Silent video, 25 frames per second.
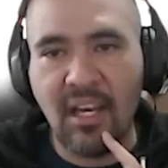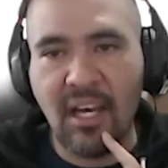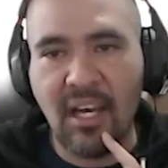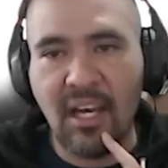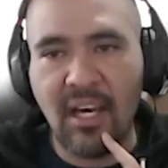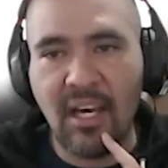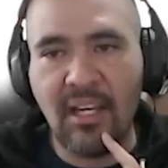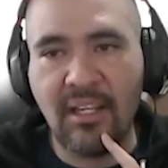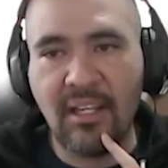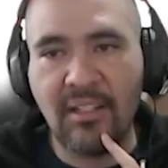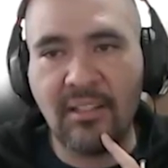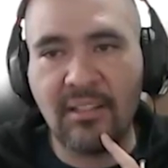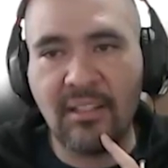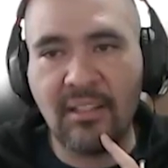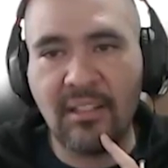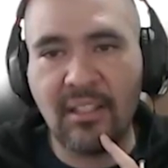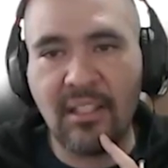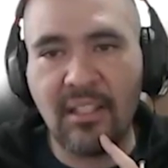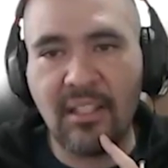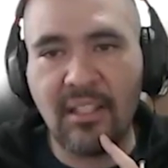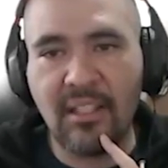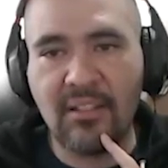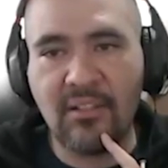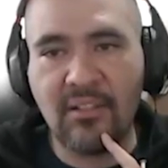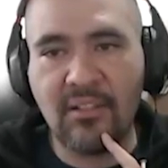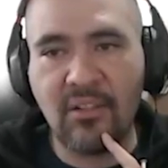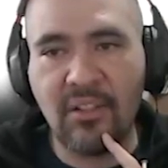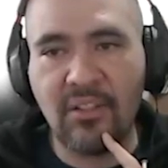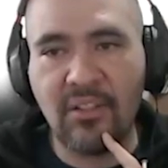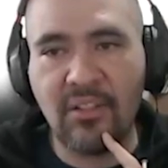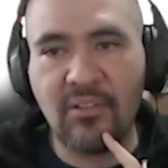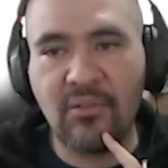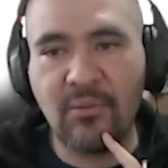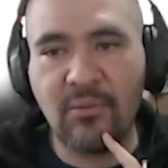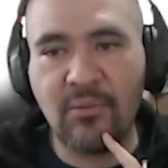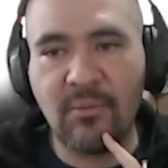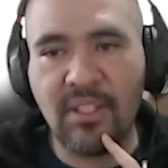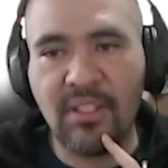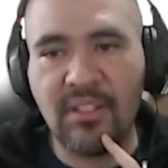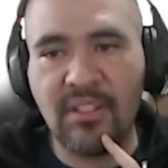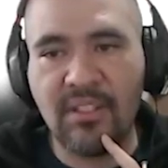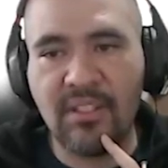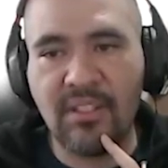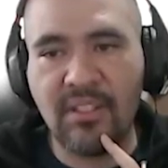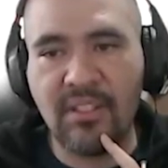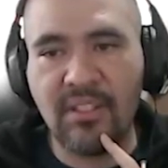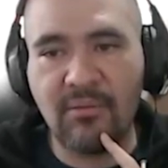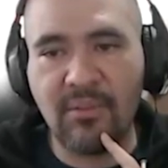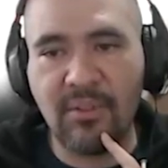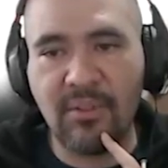and it's going to be
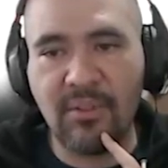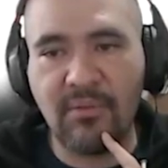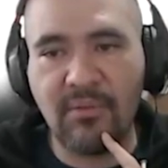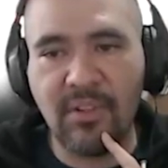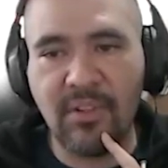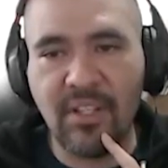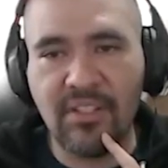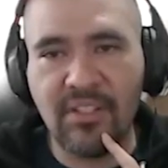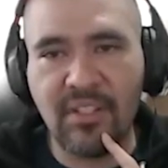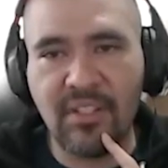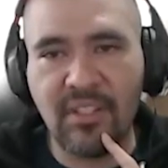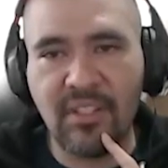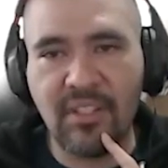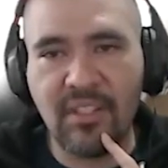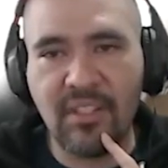still refreshed.